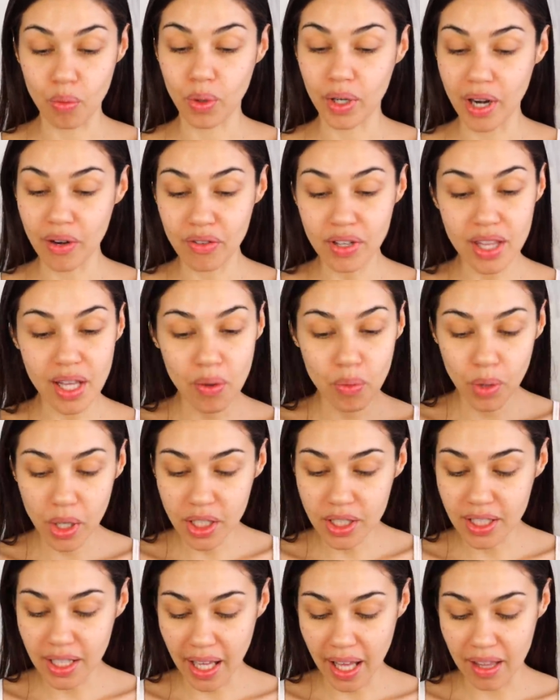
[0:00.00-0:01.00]
Whenever they
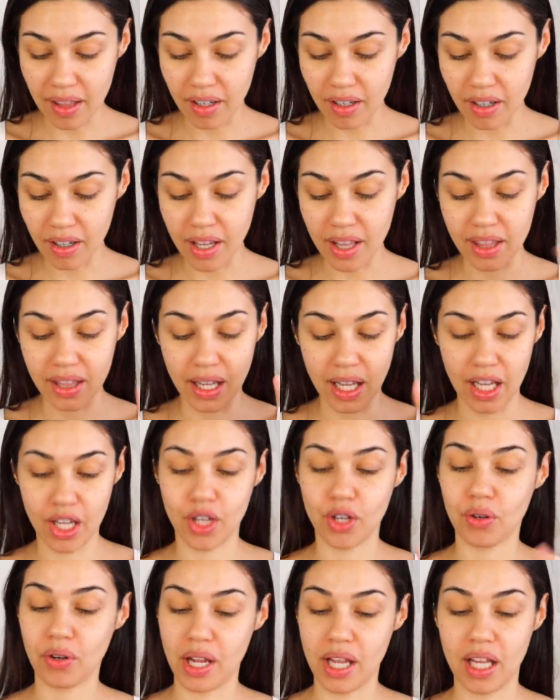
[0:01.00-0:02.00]
work together, they
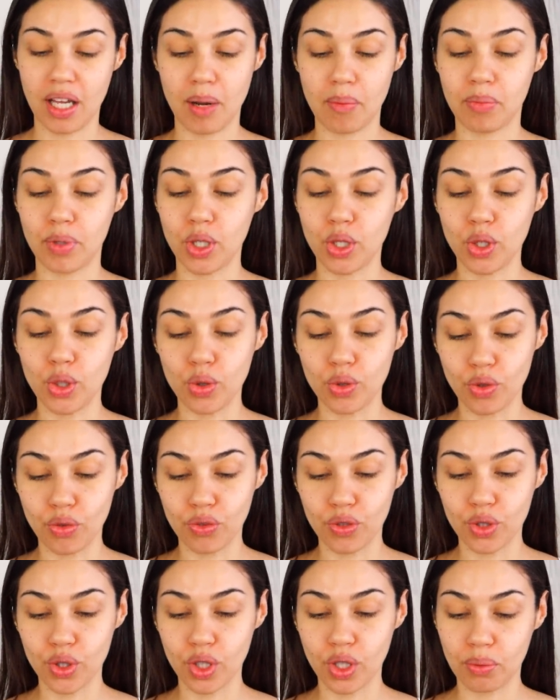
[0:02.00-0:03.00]
create
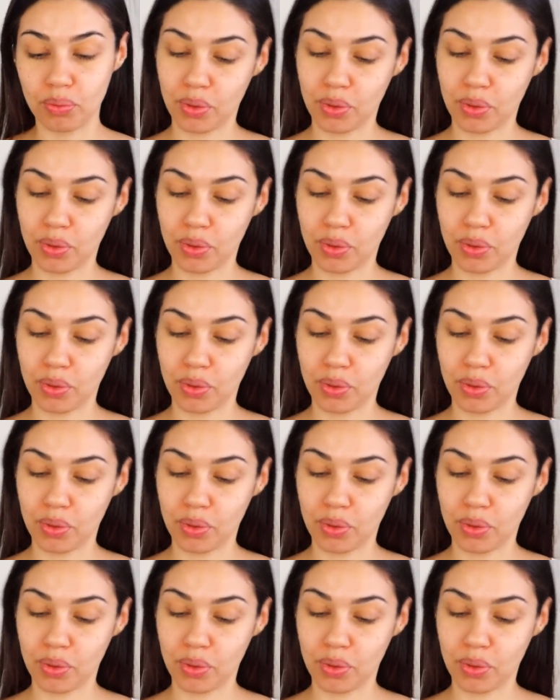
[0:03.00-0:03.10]
beautiful,